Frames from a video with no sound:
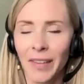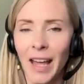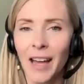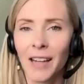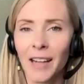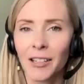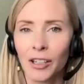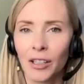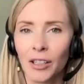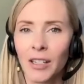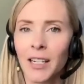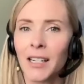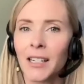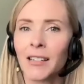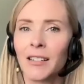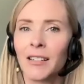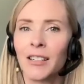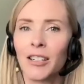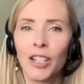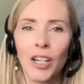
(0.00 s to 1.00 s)
actually
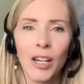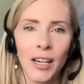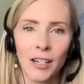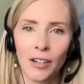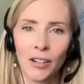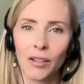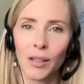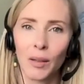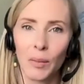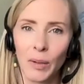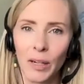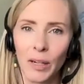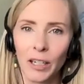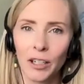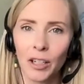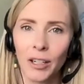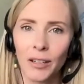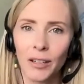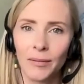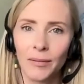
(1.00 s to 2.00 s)
change this
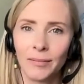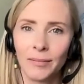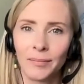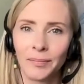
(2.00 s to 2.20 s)
picture?